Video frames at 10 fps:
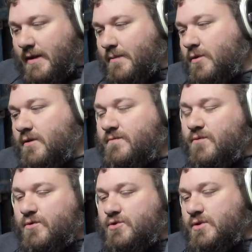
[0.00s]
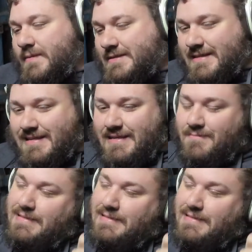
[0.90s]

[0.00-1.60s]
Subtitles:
I'm looking forward to it, I'm excited,